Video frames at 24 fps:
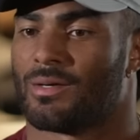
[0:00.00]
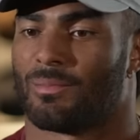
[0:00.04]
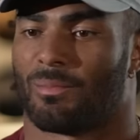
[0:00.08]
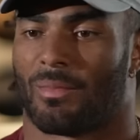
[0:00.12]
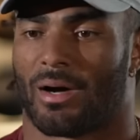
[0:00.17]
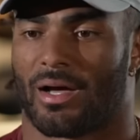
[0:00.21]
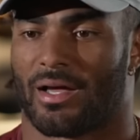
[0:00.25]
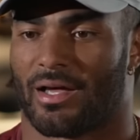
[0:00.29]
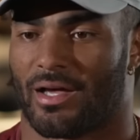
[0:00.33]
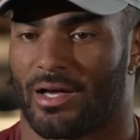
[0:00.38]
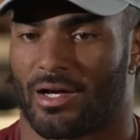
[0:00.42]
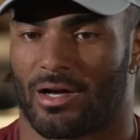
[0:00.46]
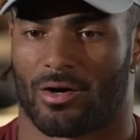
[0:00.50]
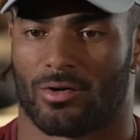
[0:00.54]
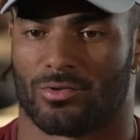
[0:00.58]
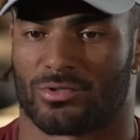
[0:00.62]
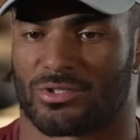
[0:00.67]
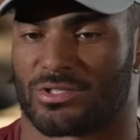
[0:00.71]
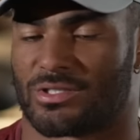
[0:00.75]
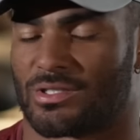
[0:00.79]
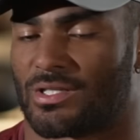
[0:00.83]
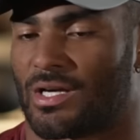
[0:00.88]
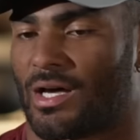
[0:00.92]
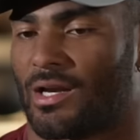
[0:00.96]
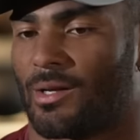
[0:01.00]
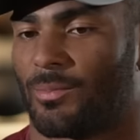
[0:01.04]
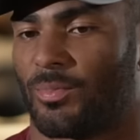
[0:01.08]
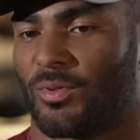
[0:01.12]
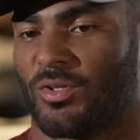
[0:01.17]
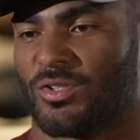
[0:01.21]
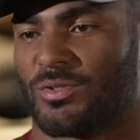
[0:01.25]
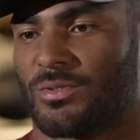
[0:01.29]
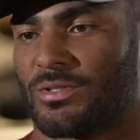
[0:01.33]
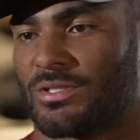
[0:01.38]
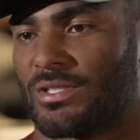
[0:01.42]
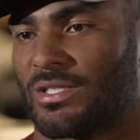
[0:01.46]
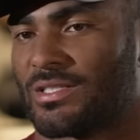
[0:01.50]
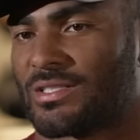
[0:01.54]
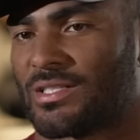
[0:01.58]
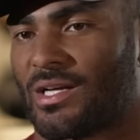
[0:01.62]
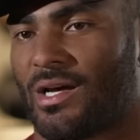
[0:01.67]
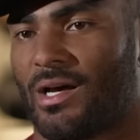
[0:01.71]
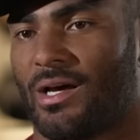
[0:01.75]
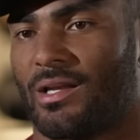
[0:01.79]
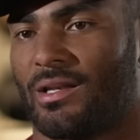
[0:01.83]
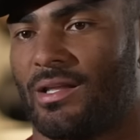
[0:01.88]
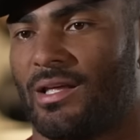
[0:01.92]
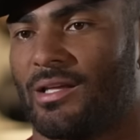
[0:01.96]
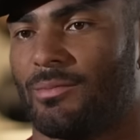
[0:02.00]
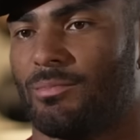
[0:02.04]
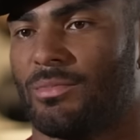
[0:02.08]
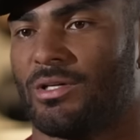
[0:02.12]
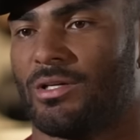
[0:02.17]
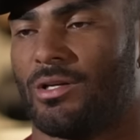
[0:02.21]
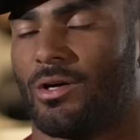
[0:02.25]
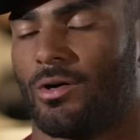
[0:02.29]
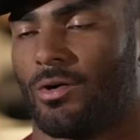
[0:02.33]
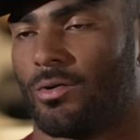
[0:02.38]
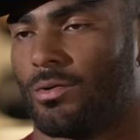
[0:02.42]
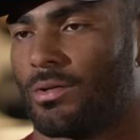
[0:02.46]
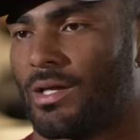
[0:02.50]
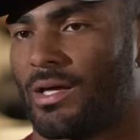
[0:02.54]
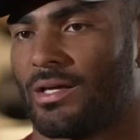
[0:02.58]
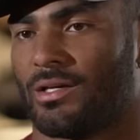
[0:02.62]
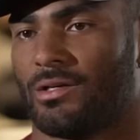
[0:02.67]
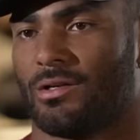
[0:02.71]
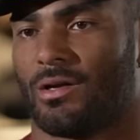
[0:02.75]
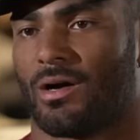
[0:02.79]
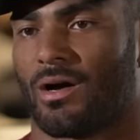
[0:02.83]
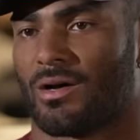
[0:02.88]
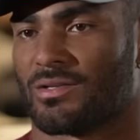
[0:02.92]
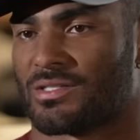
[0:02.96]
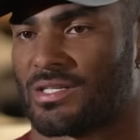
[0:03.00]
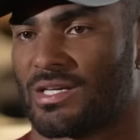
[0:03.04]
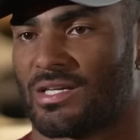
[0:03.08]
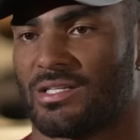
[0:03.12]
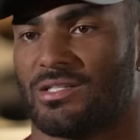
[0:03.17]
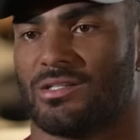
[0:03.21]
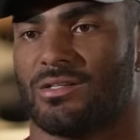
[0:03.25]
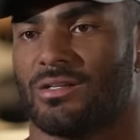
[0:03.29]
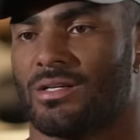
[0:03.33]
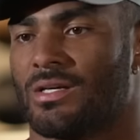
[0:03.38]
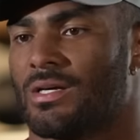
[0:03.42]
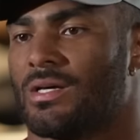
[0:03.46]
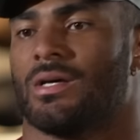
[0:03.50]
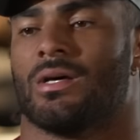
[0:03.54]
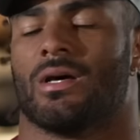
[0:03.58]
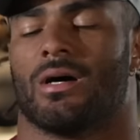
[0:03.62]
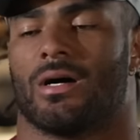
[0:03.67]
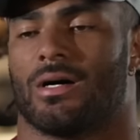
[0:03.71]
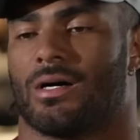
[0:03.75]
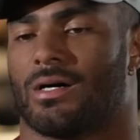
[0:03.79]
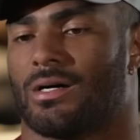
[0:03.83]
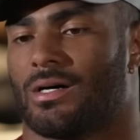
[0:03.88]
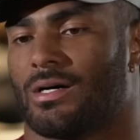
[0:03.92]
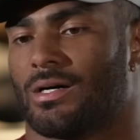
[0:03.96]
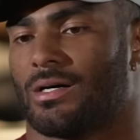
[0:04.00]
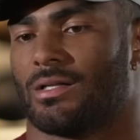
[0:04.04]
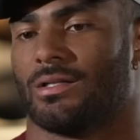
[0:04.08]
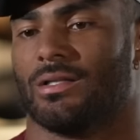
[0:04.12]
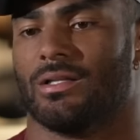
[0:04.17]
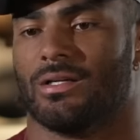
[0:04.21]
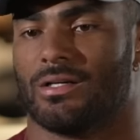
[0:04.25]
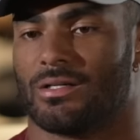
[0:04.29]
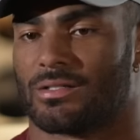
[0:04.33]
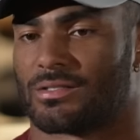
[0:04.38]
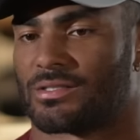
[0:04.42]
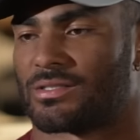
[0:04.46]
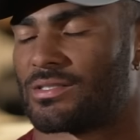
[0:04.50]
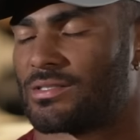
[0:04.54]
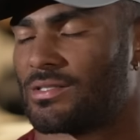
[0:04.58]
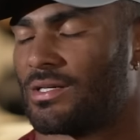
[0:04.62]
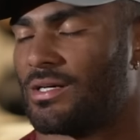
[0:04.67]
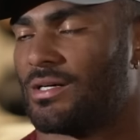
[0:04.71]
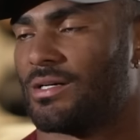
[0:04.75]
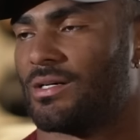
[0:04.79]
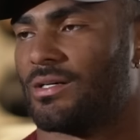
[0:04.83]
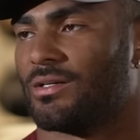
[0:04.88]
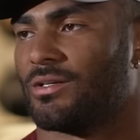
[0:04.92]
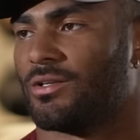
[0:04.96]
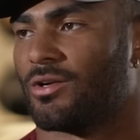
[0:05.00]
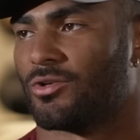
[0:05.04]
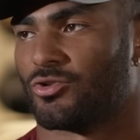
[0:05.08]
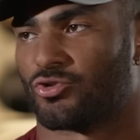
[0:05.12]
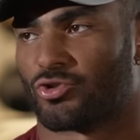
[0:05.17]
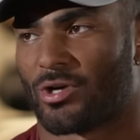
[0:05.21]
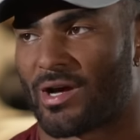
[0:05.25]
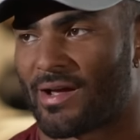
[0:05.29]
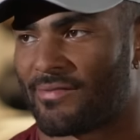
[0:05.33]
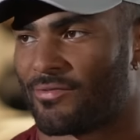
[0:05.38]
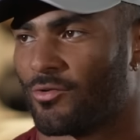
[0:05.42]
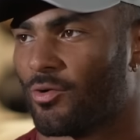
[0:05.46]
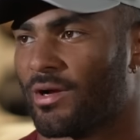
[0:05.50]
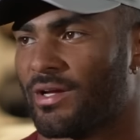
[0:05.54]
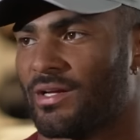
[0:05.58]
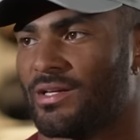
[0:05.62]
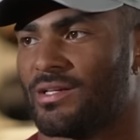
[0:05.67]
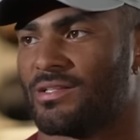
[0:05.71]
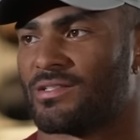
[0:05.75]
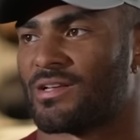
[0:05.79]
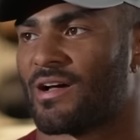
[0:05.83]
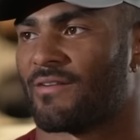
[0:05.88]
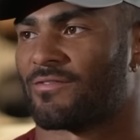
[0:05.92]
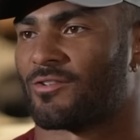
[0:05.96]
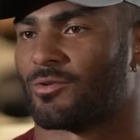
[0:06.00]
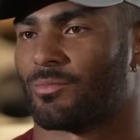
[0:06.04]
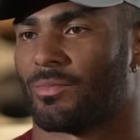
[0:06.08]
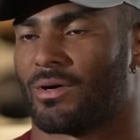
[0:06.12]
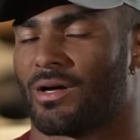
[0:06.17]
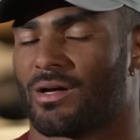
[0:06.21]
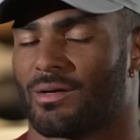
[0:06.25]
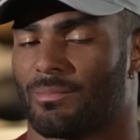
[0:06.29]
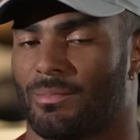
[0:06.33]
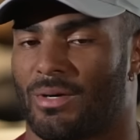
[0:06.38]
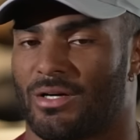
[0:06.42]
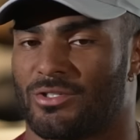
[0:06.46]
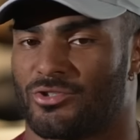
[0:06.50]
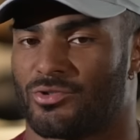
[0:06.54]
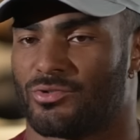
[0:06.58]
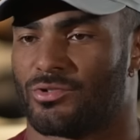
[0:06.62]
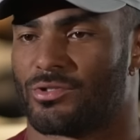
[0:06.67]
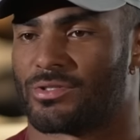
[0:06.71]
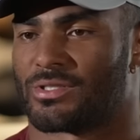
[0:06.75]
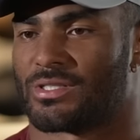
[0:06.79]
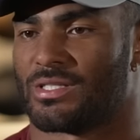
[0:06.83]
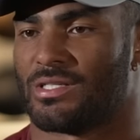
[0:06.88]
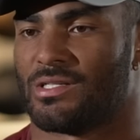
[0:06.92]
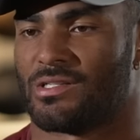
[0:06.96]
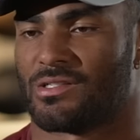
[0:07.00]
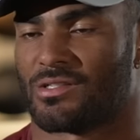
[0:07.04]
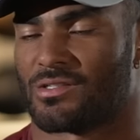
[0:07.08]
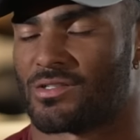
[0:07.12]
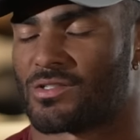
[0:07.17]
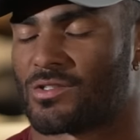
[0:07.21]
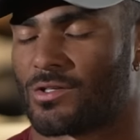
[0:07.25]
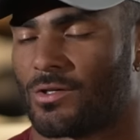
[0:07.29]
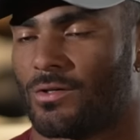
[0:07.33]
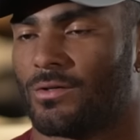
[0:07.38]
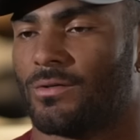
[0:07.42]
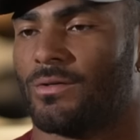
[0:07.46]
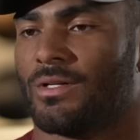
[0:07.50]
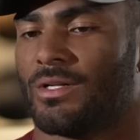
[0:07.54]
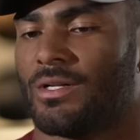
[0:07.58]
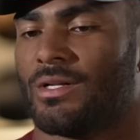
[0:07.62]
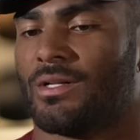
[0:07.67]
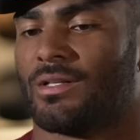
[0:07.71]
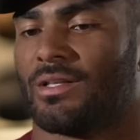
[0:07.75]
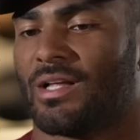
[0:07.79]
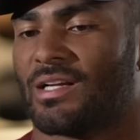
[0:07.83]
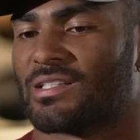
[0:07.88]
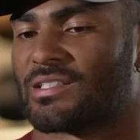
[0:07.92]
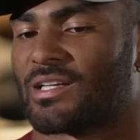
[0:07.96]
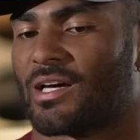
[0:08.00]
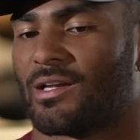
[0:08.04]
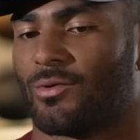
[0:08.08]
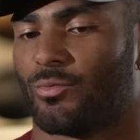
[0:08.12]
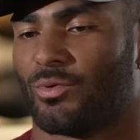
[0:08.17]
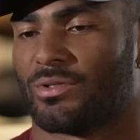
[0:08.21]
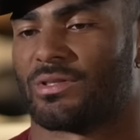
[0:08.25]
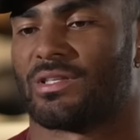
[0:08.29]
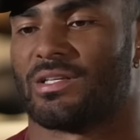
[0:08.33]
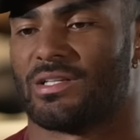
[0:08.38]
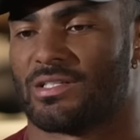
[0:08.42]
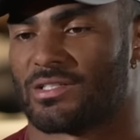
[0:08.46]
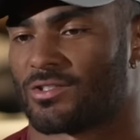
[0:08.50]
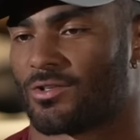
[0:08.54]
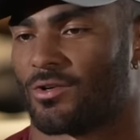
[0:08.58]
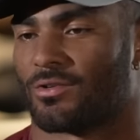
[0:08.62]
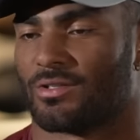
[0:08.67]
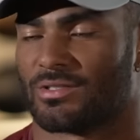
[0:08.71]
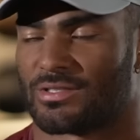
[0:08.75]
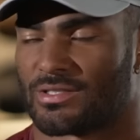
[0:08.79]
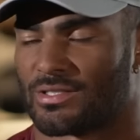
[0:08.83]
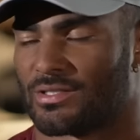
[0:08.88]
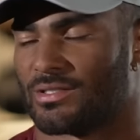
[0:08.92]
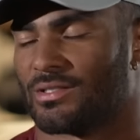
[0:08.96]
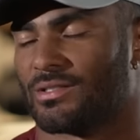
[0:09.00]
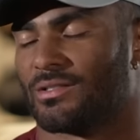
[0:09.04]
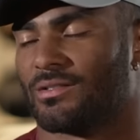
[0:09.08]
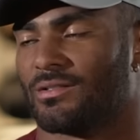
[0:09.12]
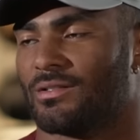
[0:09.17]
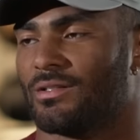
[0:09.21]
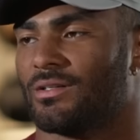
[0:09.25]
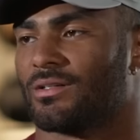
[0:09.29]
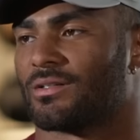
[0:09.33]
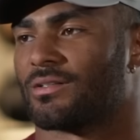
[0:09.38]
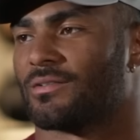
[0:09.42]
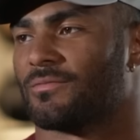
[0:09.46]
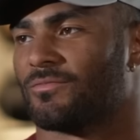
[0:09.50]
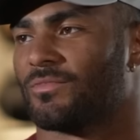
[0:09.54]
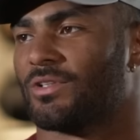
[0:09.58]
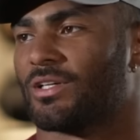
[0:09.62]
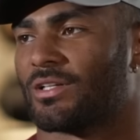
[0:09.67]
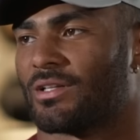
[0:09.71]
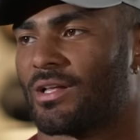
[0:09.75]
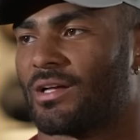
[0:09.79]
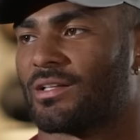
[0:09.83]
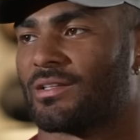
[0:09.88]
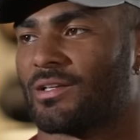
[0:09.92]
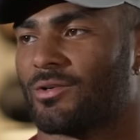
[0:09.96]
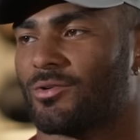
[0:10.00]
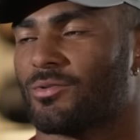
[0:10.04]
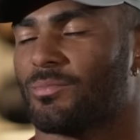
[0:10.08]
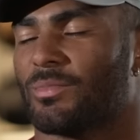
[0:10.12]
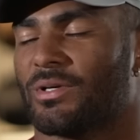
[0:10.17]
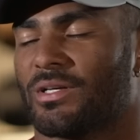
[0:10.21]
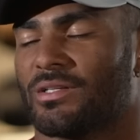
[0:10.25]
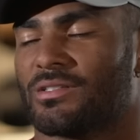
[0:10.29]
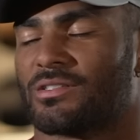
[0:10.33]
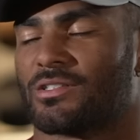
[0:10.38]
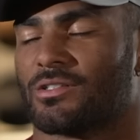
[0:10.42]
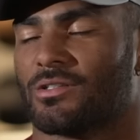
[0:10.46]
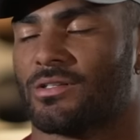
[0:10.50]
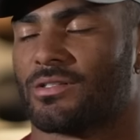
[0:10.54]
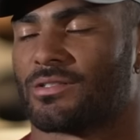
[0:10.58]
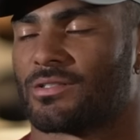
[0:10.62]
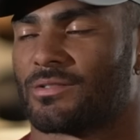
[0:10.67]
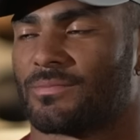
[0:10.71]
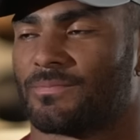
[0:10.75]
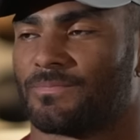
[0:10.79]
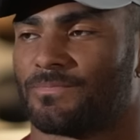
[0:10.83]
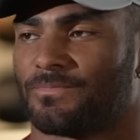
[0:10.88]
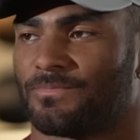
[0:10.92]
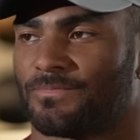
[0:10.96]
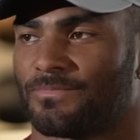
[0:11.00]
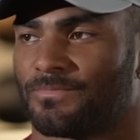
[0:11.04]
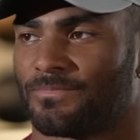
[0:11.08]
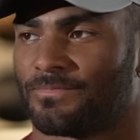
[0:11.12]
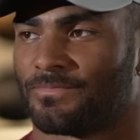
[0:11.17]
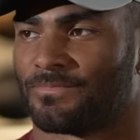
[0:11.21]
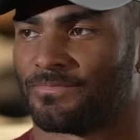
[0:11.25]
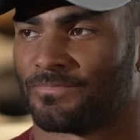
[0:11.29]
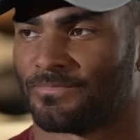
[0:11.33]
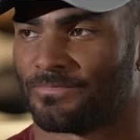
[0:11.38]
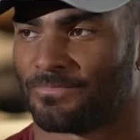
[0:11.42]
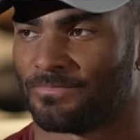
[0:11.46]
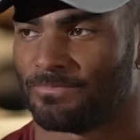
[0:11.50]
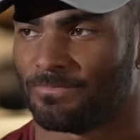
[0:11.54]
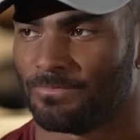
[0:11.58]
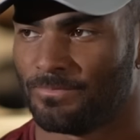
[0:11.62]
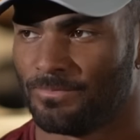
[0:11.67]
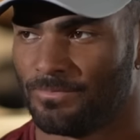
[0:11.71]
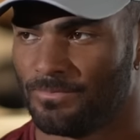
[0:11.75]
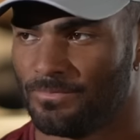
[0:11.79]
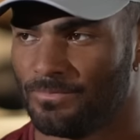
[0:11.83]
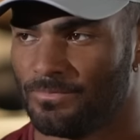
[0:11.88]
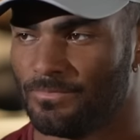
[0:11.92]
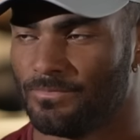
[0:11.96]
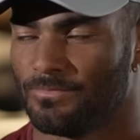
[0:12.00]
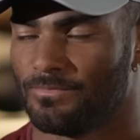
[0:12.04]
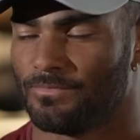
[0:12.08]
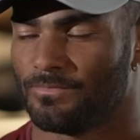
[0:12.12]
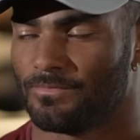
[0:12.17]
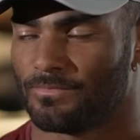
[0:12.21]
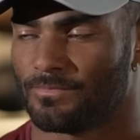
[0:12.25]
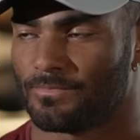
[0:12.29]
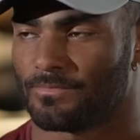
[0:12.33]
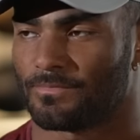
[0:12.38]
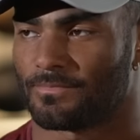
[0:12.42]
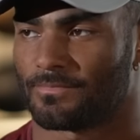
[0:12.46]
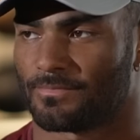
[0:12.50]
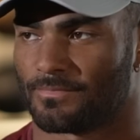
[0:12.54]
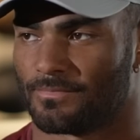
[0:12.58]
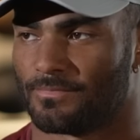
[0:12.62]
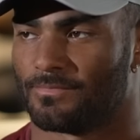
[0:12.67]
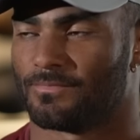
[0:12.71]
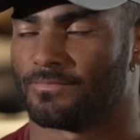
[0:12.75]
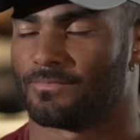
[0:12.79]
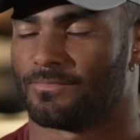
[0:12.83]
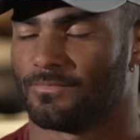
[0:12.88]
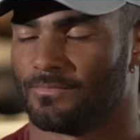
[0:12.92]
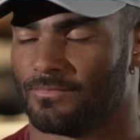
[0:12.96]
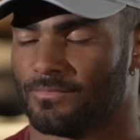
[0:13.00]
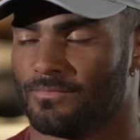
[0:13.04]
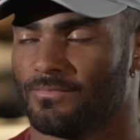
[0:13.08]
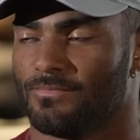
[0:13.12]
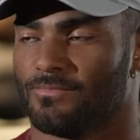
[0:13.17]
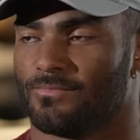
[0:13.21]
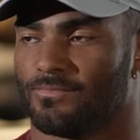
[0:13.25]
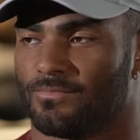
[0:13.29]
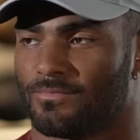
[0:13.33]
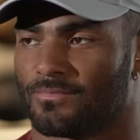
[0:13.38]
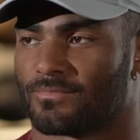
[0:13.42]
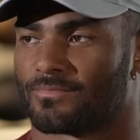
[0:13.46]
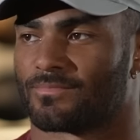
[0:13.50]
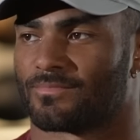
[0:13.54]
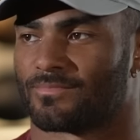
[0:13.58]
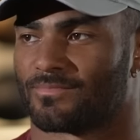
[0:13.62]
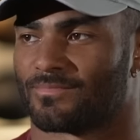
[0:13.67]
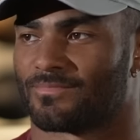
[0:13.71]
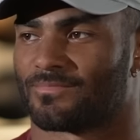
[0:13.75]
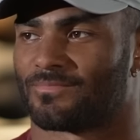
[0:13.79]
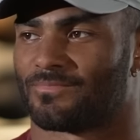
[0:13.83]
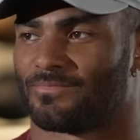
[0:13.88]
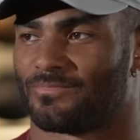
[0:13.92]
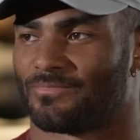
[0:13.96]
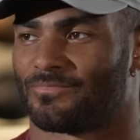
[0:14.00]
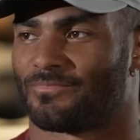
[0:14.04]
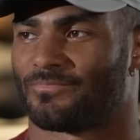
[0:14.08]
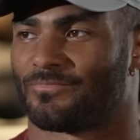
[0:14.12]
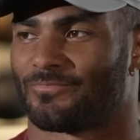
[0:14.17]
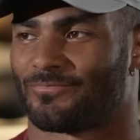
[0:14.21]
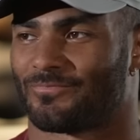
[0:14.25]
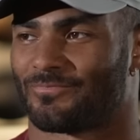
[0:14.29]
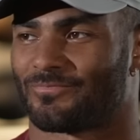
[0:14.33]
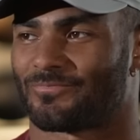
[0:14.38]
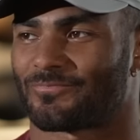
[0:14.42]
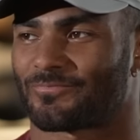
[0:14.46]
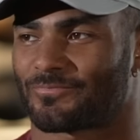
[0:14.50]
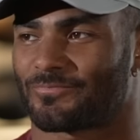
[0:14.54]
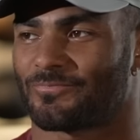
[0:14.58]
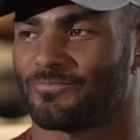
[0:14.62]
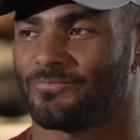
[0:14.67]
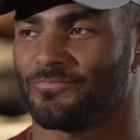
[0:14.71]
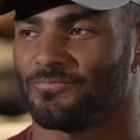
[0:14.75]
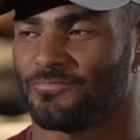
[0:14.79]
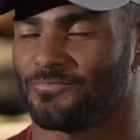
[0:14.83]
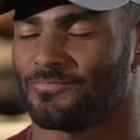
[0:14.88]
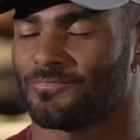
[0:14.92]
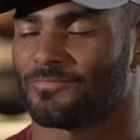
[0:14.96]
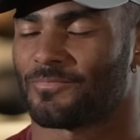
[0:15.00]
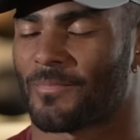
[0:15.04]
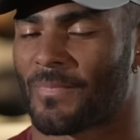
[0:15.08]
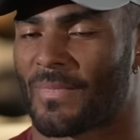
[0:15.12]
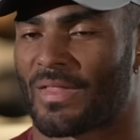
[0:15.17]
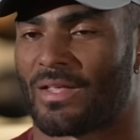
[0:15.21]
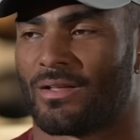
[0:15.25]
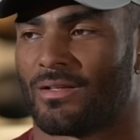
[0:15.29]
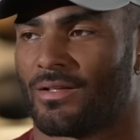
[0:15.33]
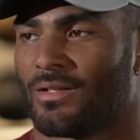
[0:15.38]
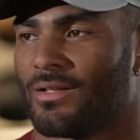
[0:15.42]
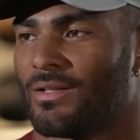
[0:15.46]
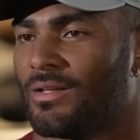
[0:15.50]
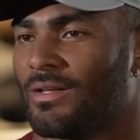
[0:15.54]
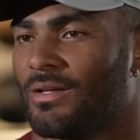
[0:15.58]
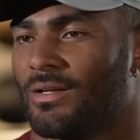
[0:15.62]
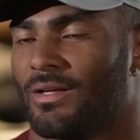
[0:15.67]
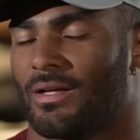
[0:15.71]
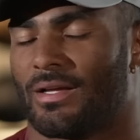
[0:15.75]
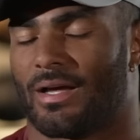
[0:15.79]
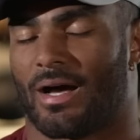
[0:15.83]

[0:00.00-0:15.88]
My head coach kind of pulls me to the side, letting me know that you know I was getting uh, looks, uh, you know, draft grades after my, my junior season. So that's kind of when things started to look look like they were being serious. So you look at other players, inspired by other players. Was it linebackers or all positions?